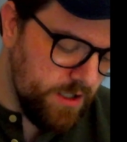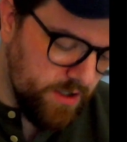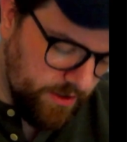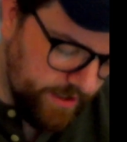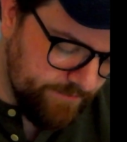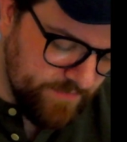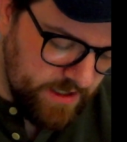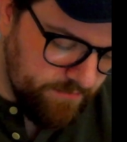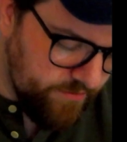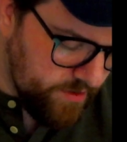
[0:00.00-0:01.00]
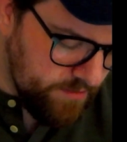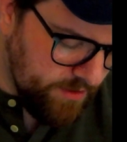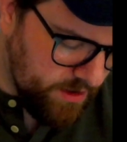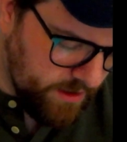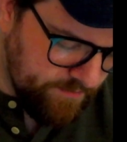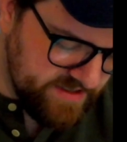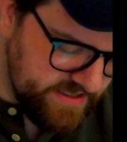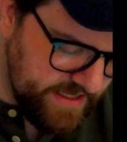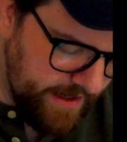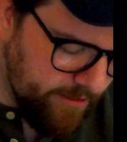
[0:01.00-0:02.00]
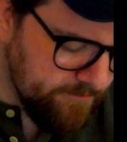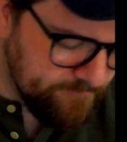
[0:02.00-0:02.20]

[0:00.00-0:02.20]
All right, I'm throwing a ball up into the air,